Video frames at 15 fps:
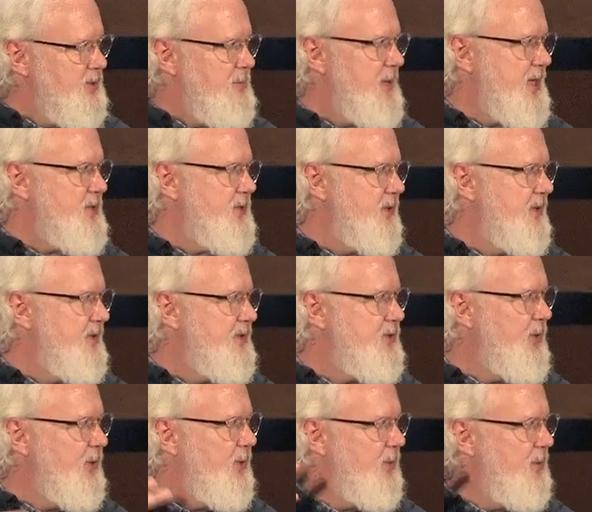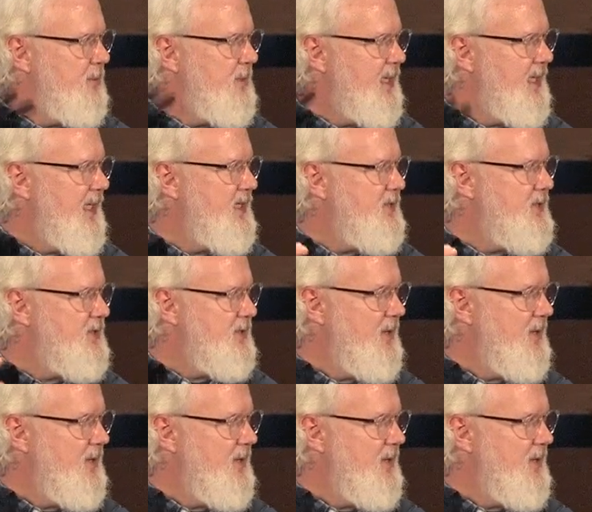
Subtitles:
special. And so my dad just,